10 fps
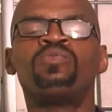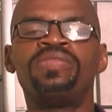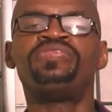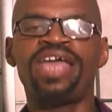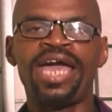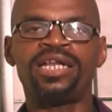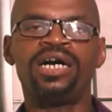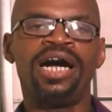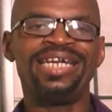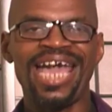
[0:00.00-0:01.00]
with that
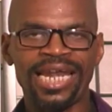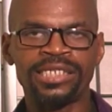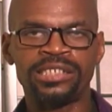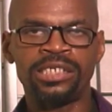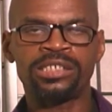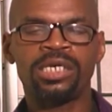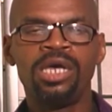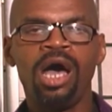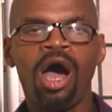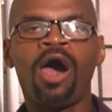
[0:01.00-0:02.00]
analysis
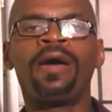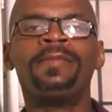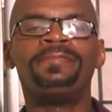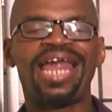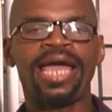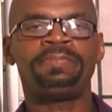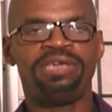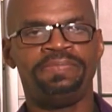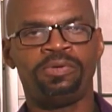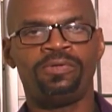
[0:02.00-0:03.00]
are black
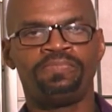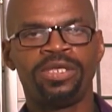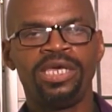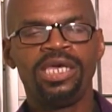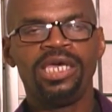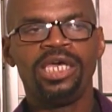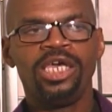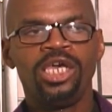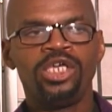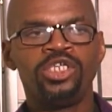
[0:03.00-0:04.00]
people.
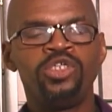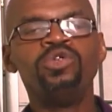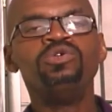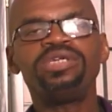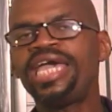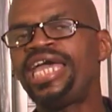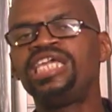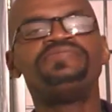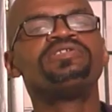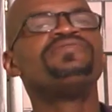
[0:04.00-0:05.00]
You can't
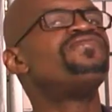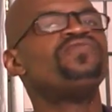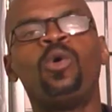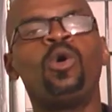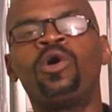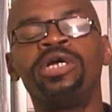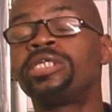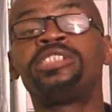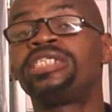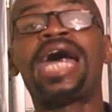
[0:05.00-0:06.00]
even afford
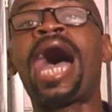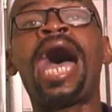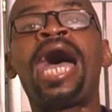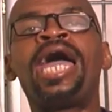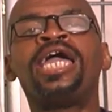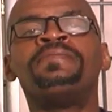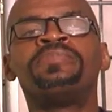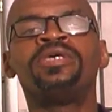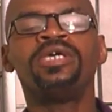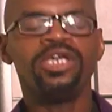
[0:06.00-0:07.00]
to die.
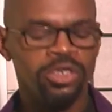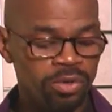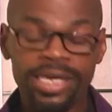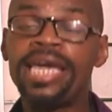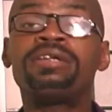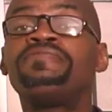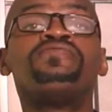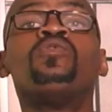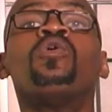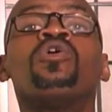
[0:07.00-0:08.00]
You can't
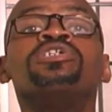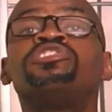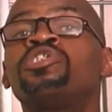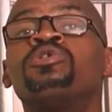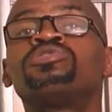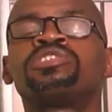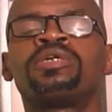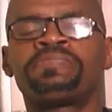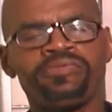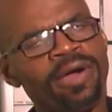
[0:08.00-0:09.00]
afford to go to the
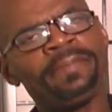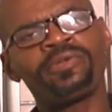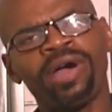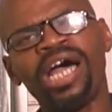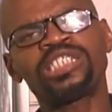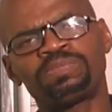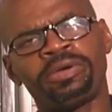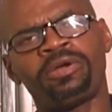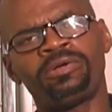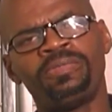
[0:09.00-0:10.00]
proper
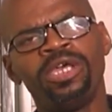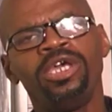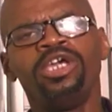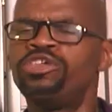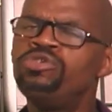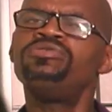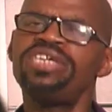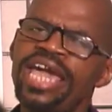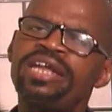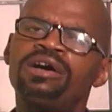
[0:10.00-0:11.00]
hospital. You
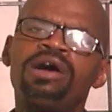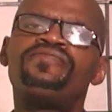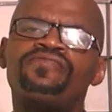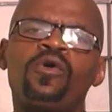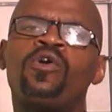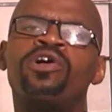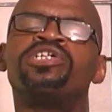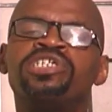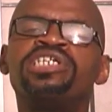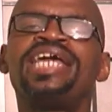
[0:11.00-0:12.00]
can't afford
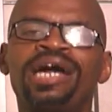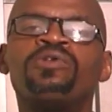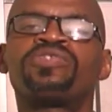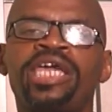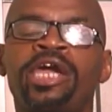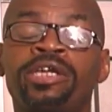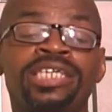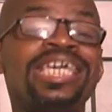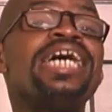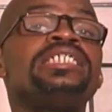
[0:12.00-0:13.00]
good health care.
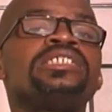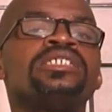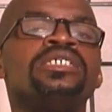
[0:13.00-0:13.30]
Yet,